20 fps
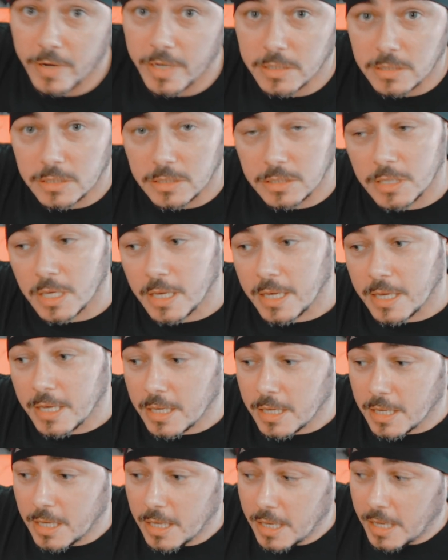
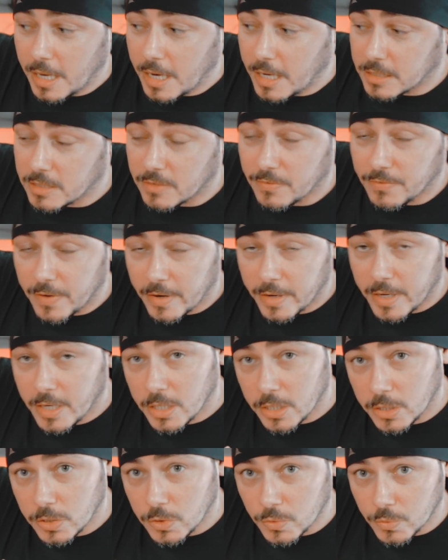It's a very
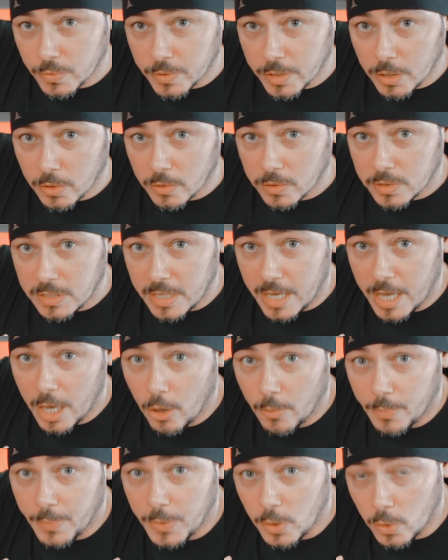good drill to
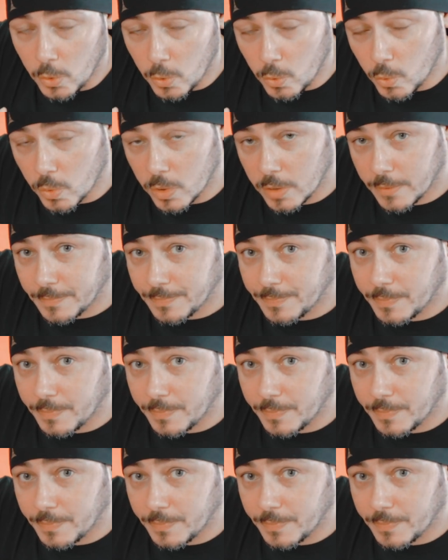help you,